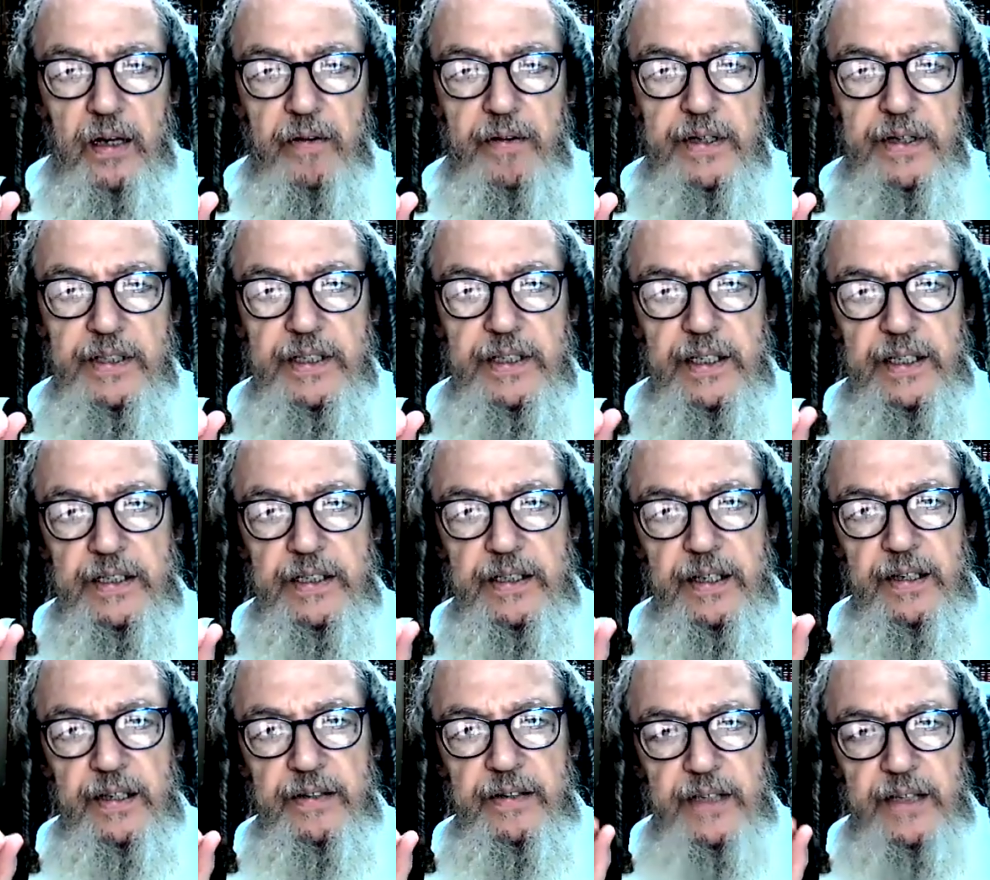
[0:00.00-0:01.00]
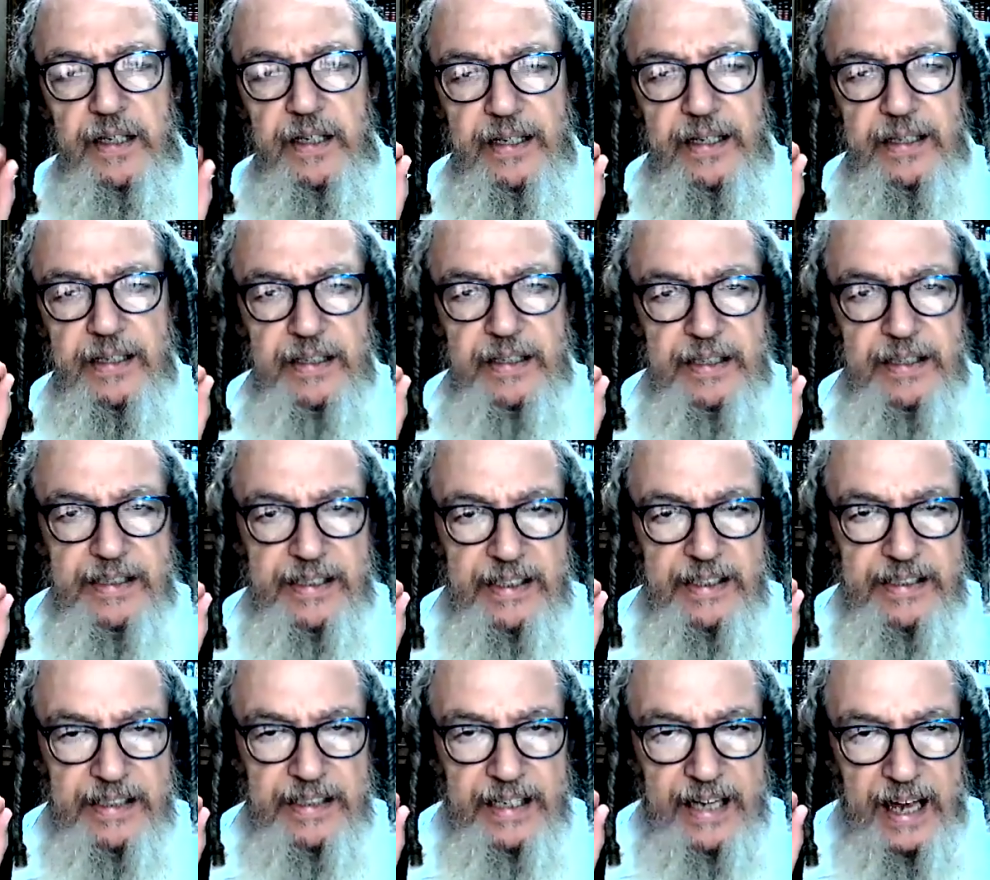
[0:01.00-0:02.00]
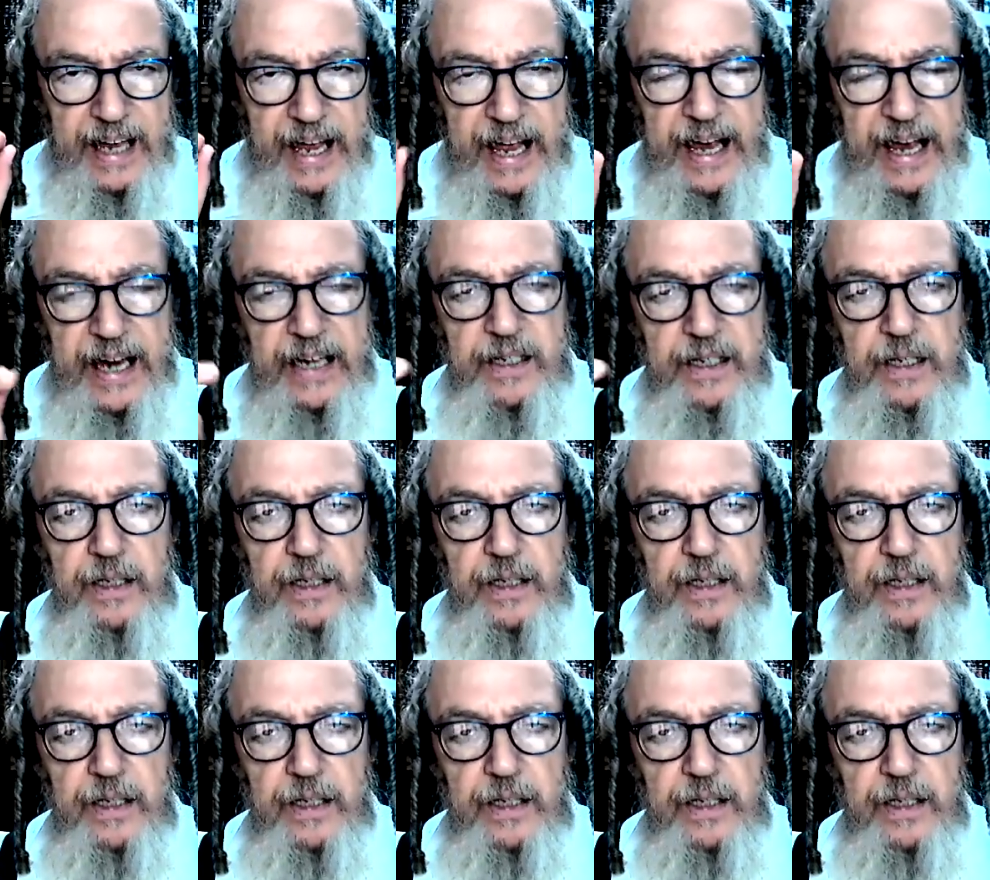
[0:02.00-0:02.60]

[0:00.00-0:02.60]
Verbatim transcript: It says it says ain